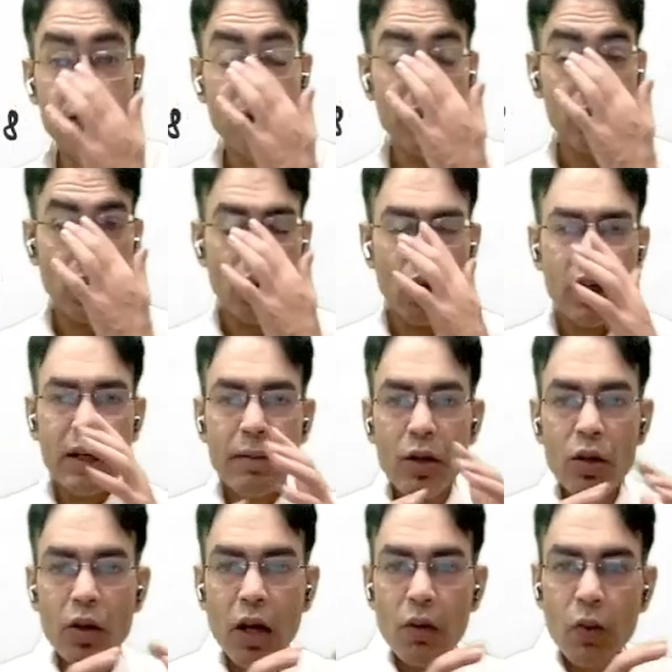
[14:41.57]
And when you are not
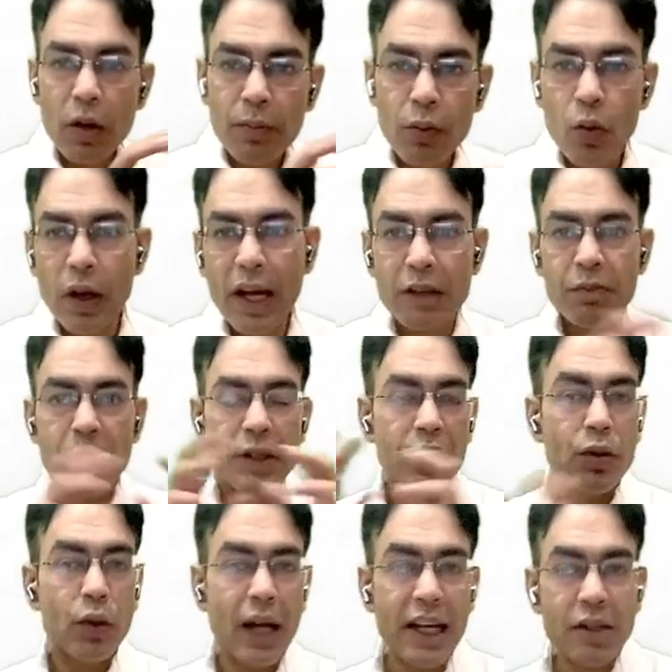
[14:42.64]
able to convert pro-caspase
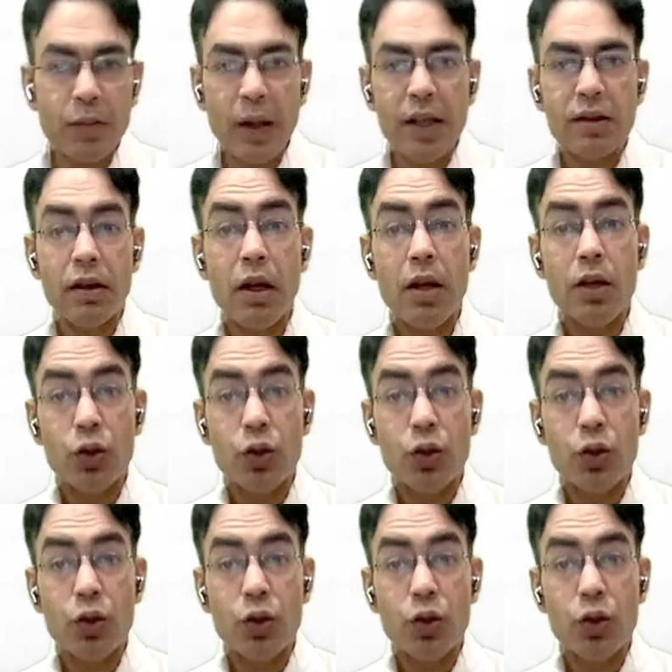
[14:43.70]
into caspase,